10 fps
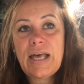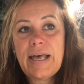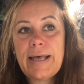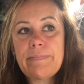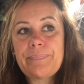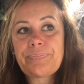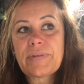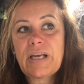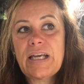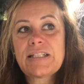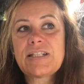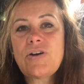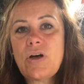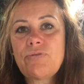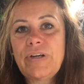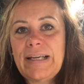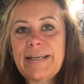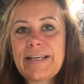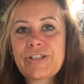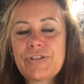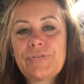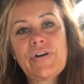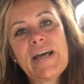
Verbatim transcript: Um, it's not really an issue for